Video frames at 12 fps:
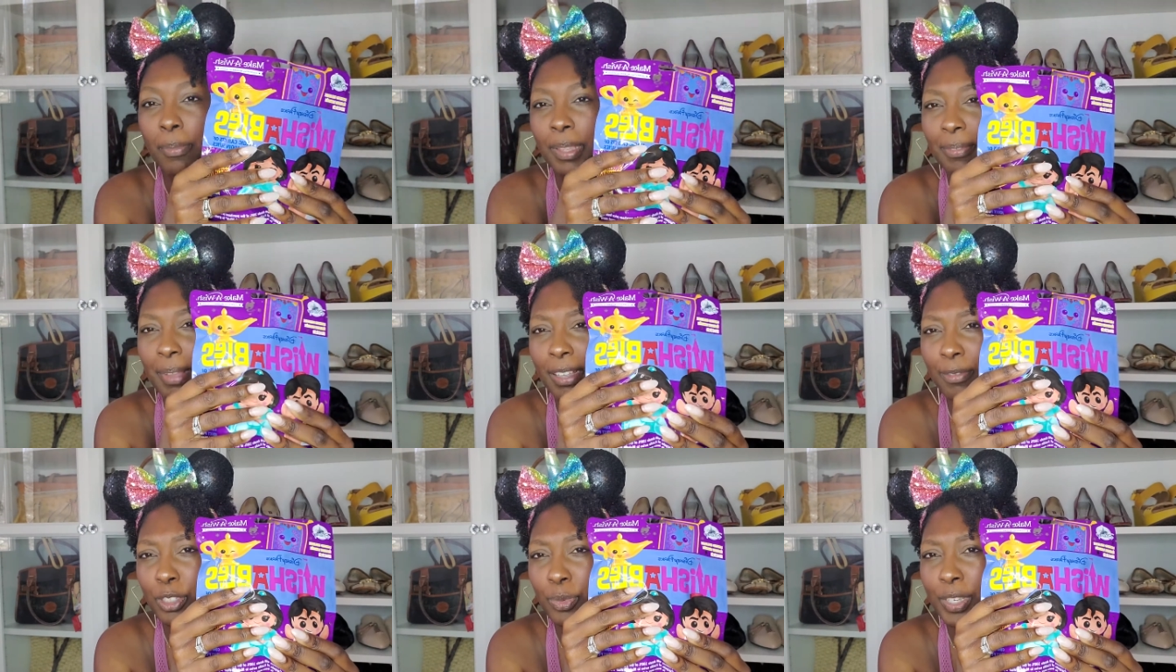They make
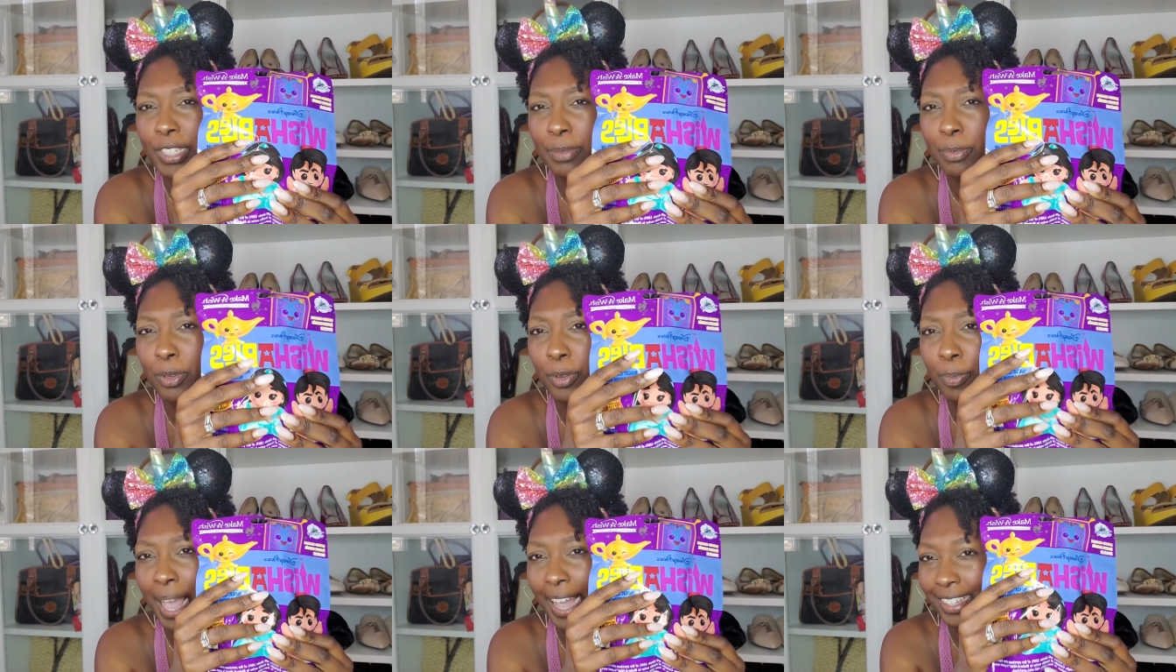it squeezable
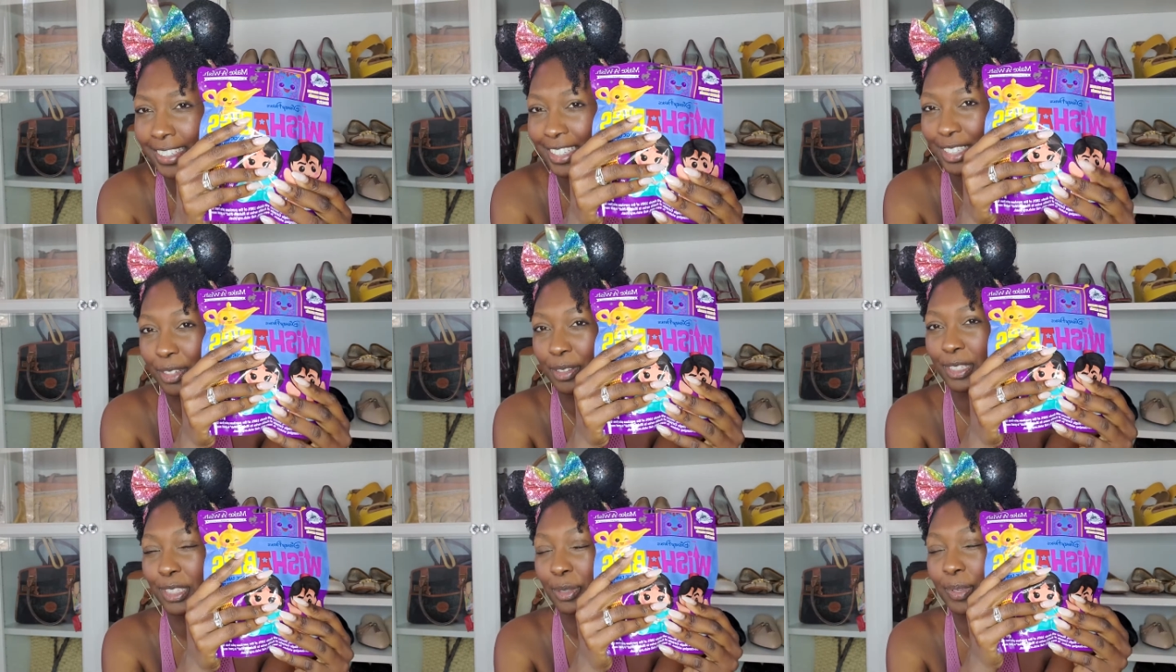packages so you
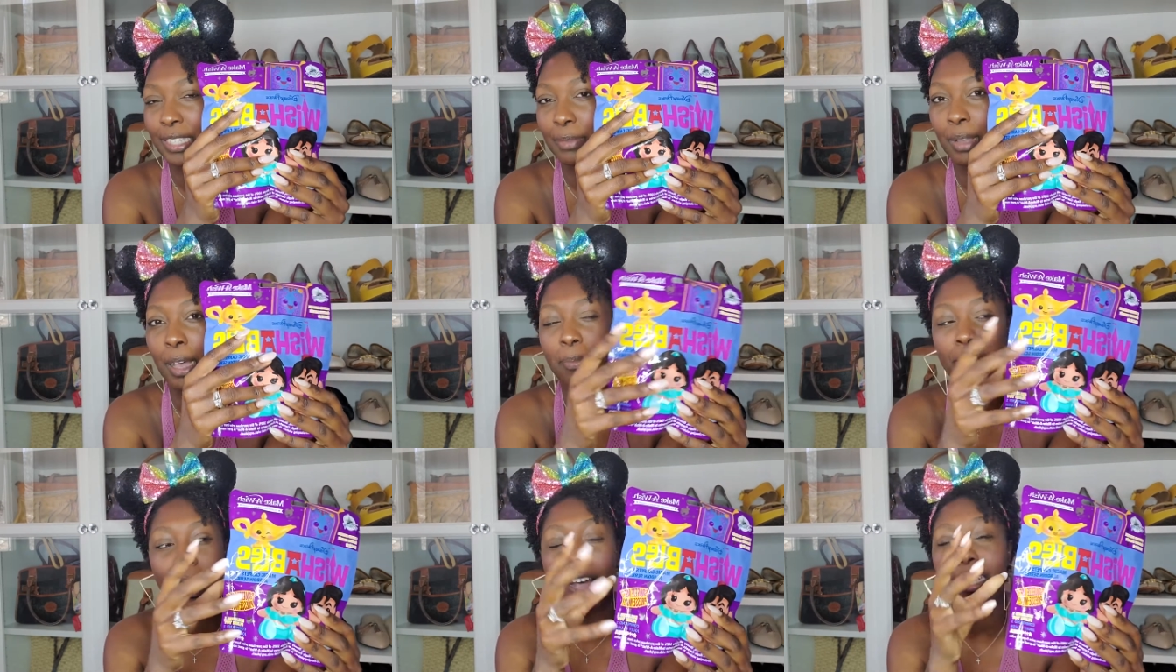can squeeze them up.
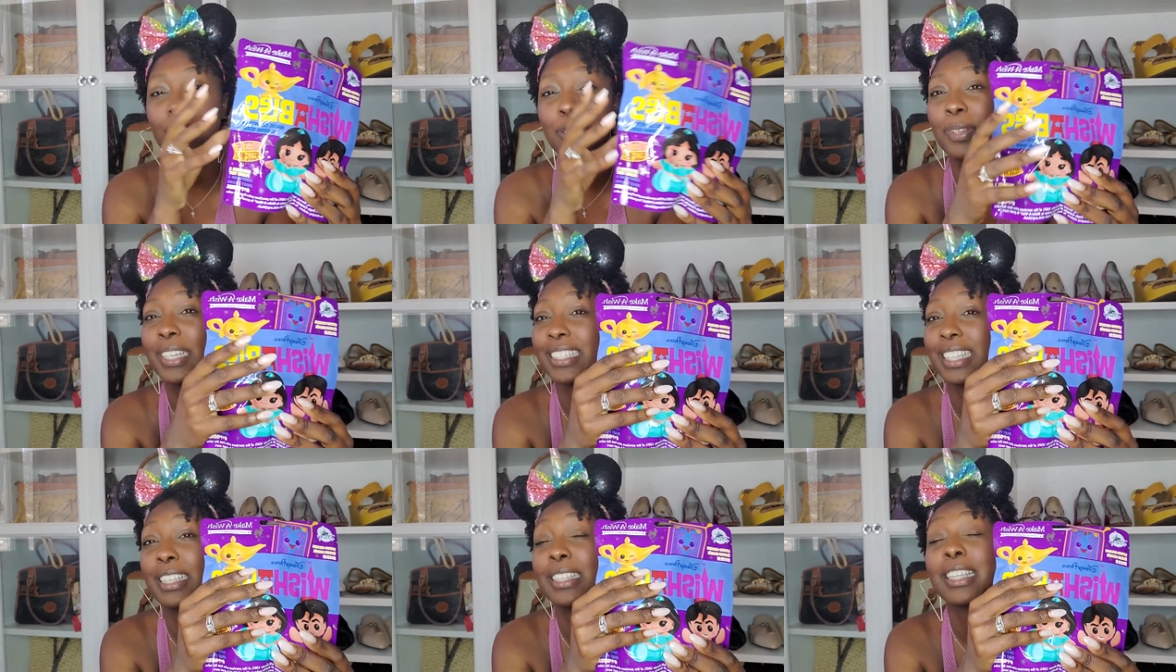Now I squeezed
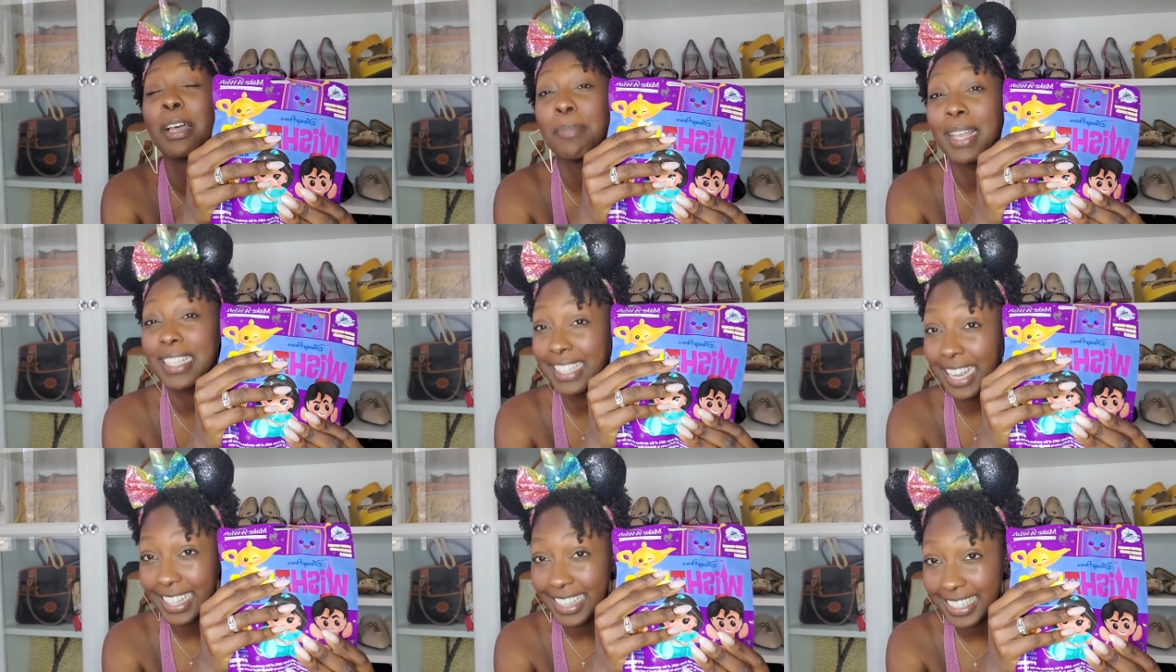the mess
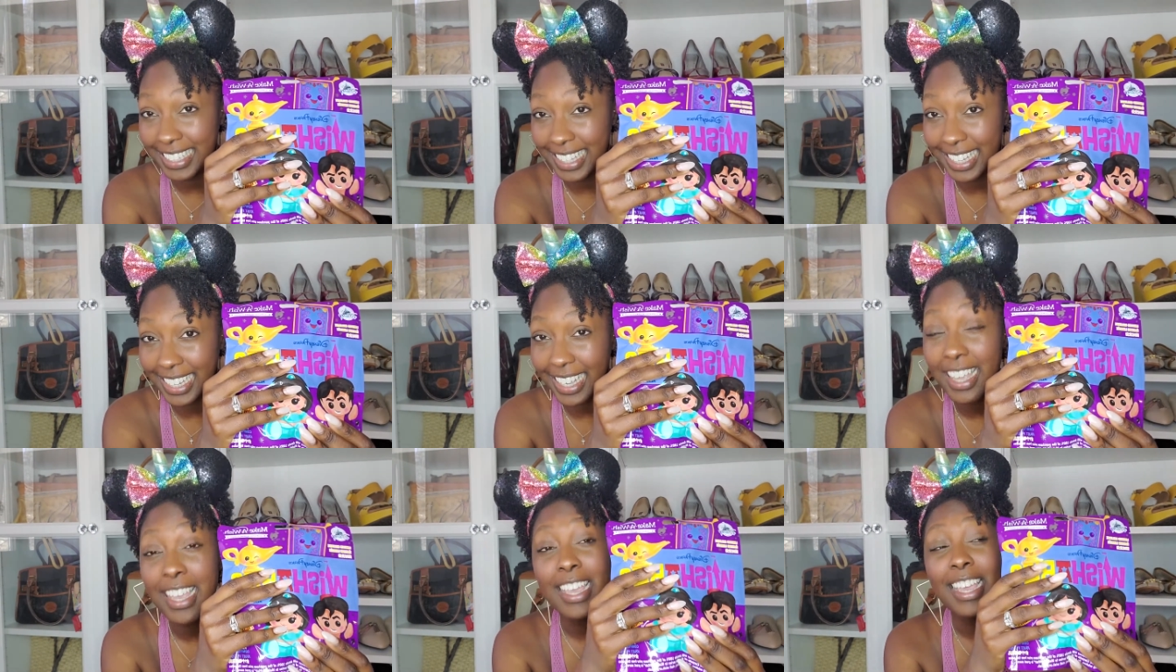out of this thing,
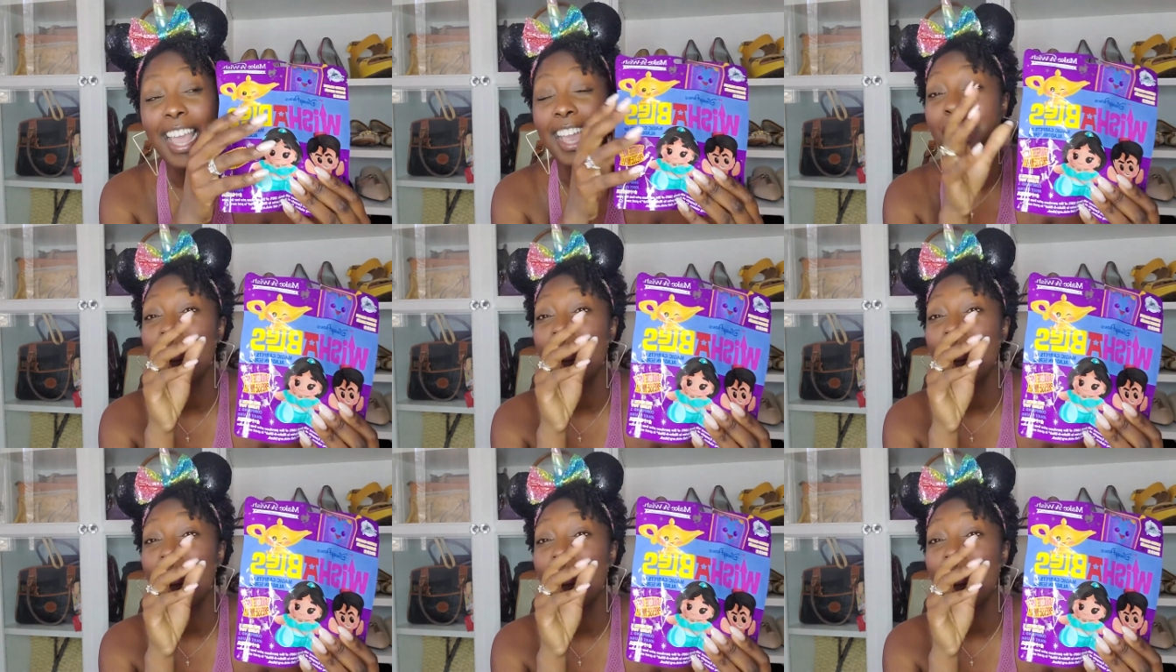and it